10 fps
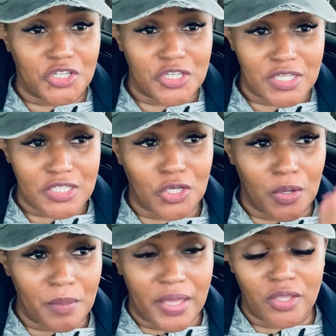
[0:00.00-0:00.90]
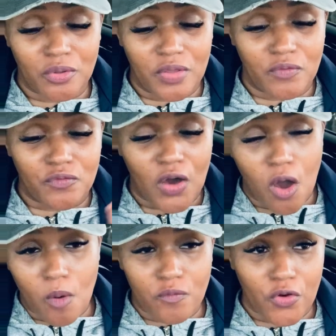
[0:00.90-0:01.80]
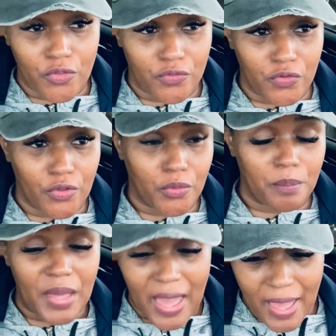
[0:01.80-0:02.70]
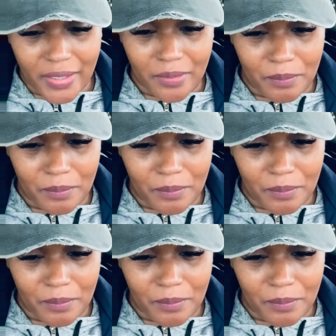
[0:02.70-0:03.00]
because that's going to make you even fall further back,